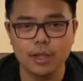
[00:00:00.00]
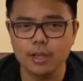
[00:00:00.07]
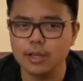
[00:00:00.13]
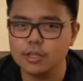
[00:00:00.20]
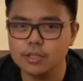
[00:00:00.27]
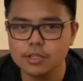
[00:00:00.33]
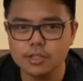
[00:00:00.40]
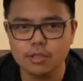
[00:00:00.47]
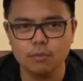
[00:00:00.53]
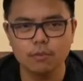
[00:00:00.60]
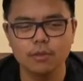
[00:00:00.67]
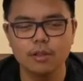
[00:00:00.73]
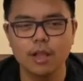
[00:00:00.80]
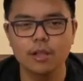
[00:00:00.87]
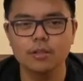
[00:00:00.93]
and I just
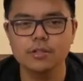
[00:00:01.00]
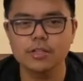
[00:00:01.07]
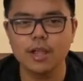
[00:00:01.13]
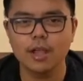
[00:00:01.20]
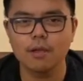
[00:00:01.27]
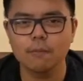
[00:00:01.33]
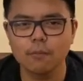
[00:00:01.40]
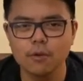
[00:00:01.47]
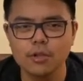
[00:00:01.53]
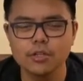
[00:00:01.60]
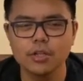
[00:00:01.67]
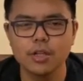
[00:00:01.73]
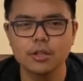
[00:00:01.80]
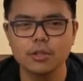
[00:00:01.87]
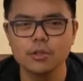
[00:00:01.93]
would like to say I
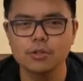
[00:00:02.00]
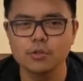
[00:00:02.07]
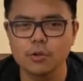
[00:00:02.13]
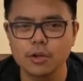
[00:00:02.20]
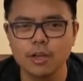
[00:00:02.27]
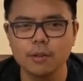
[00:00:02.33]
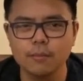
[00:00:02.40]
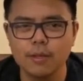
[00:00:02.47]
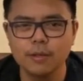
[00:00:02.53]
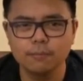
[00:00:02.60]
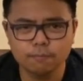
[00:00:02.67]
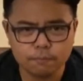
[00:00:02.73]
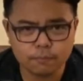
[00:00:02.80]
appreciate you joining me